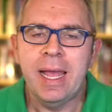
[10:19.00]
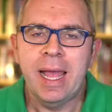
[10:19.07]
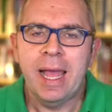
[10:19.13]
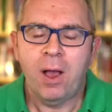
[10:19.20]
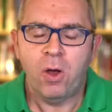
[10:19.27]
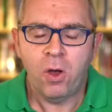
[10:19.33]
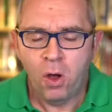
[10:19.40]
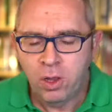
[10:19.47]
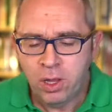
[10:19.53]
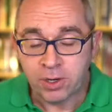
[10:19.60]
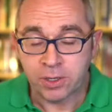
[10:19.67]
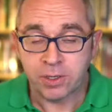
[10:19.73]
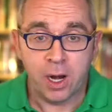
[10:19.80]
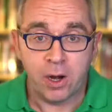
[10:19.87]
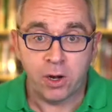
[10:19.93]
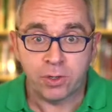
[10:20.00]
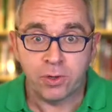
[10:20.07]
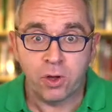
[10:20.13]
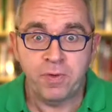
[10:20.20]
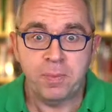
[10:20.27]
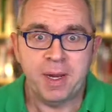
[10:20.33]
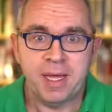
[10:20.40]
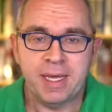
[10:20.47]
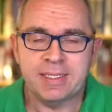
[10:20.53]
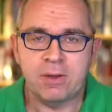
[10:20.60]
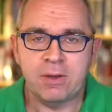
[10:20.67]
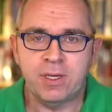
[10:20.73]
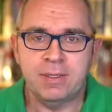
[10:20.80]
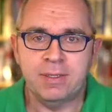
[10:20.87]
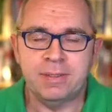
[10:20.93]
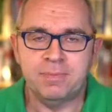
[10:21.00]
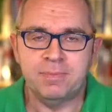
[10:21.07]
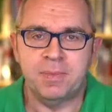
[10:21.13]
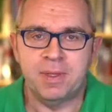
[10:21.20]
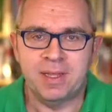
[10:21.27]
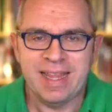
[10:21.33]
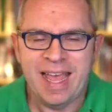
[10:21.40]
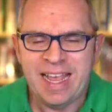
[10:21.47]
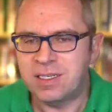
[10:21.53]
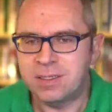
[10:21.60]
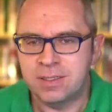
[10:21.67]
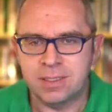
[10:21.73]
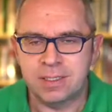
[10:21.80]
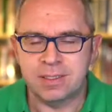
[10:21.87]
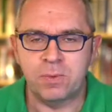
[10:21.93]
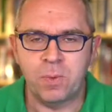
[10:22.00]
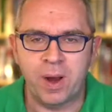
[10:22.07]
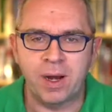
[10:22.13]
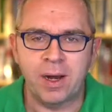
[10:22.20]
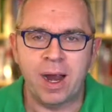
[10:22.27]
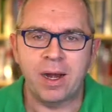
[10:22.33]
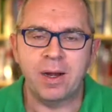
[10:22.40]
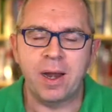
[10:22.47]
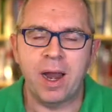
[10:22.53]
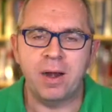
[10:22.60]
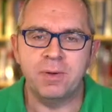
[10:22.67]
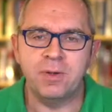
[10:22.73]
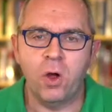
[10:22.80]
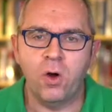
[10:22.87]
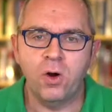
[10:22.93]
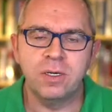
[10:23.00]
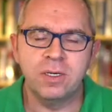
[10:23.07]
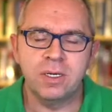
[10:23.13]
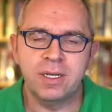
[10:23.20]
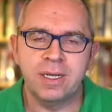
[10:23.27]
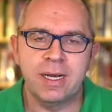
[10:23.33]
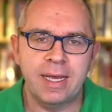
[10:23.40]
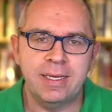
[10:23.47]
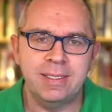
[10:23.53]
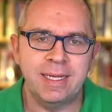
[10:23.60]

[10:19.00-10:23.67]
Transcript: all our Coffee Break Italian lessons, as it were, are organised